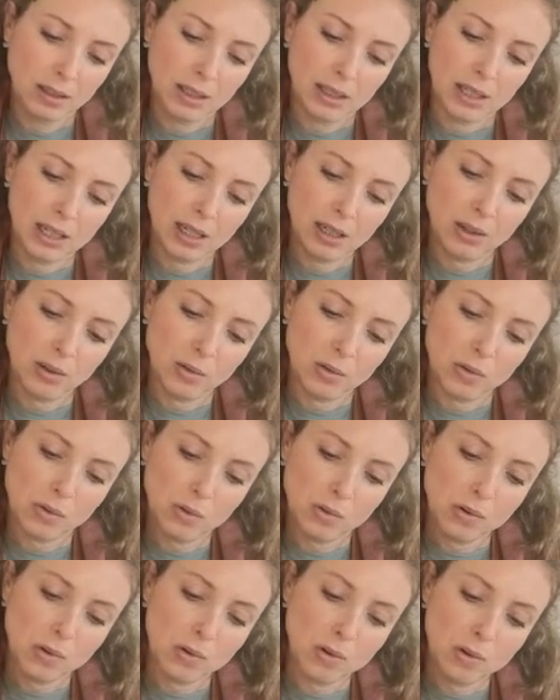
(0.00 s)
Getting
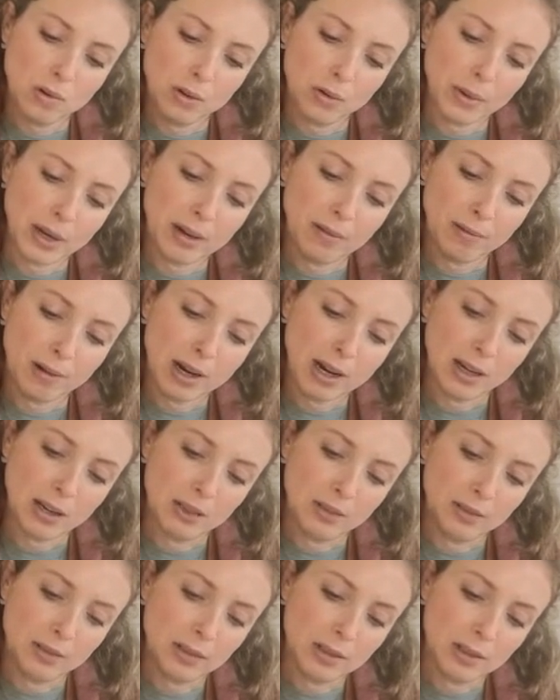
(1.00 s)
all the way
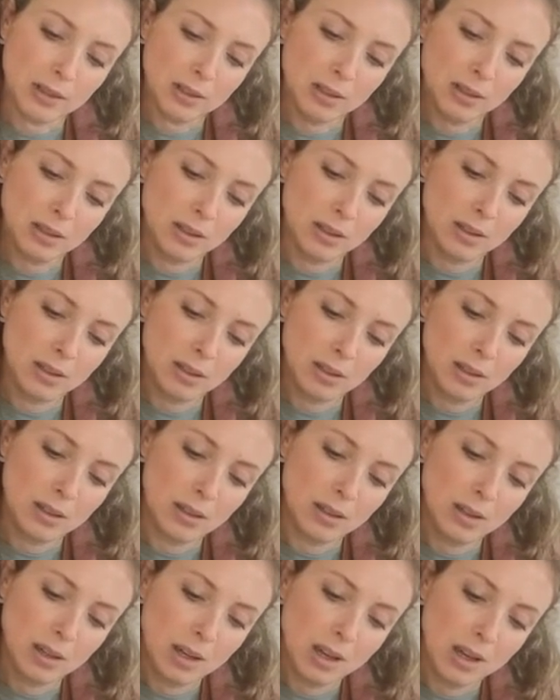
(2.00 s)
around.
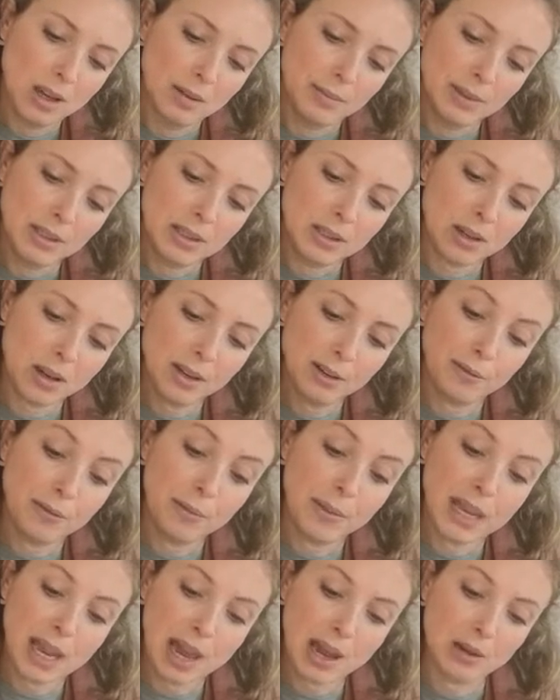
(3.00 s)
I'm starting from
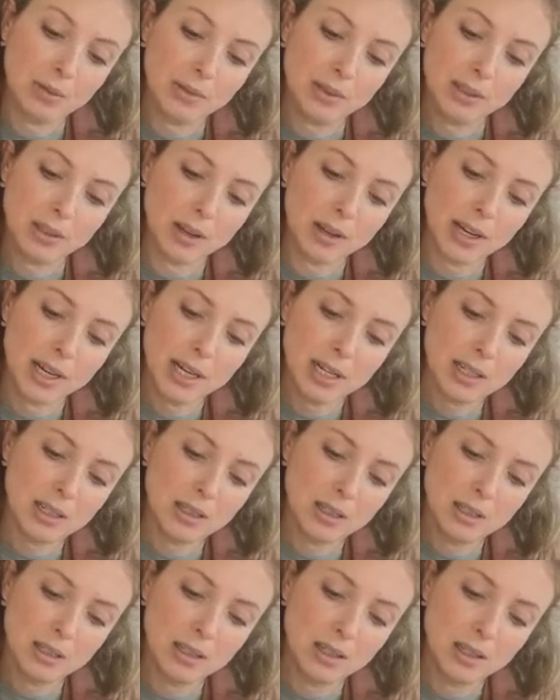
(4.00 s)
the outside,
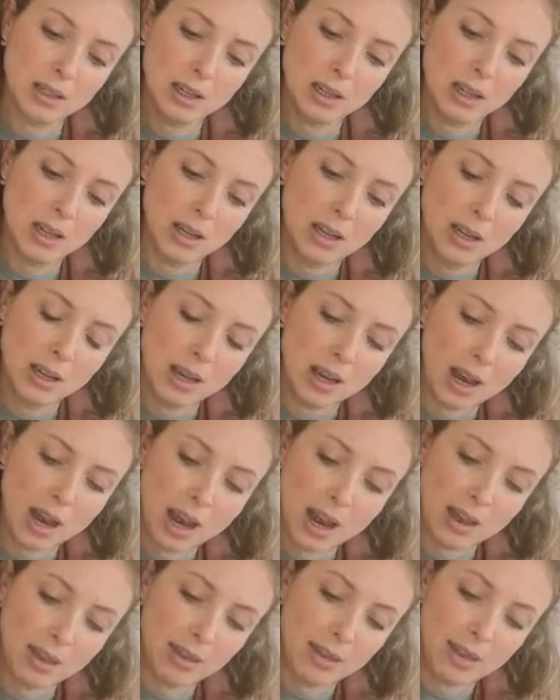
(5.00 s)

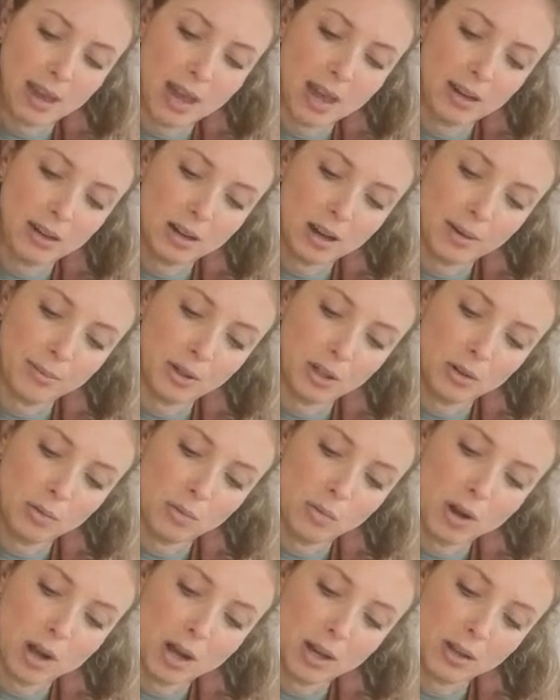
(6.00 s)
and then I'm going to
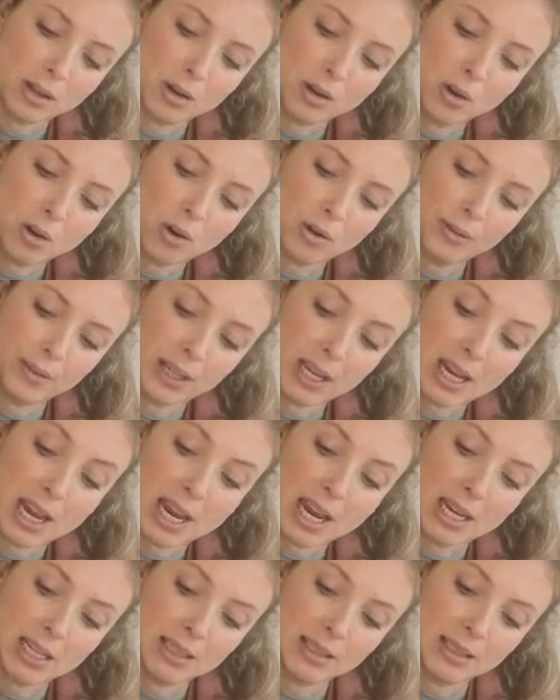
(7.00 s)
work on the
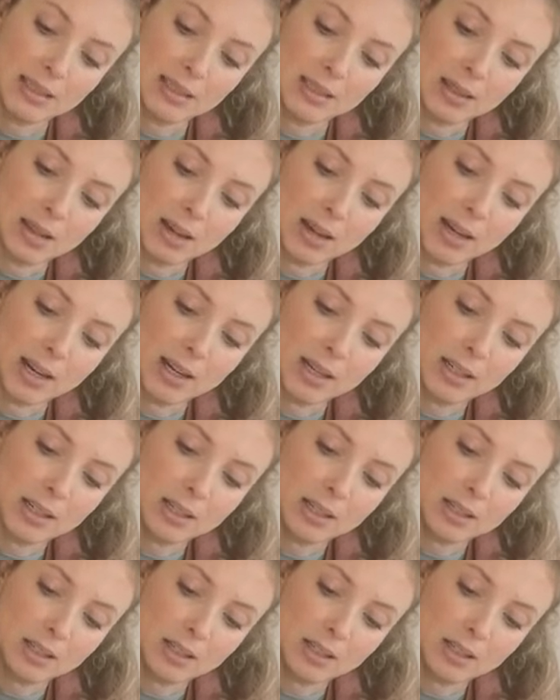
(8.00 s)
inside